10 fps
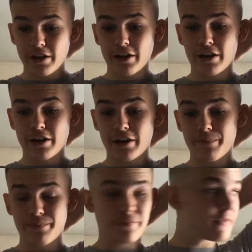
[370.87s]

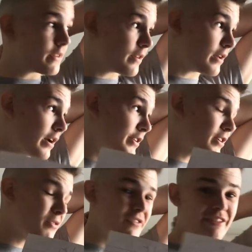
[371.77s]
I
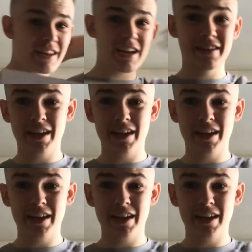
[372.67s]
don't think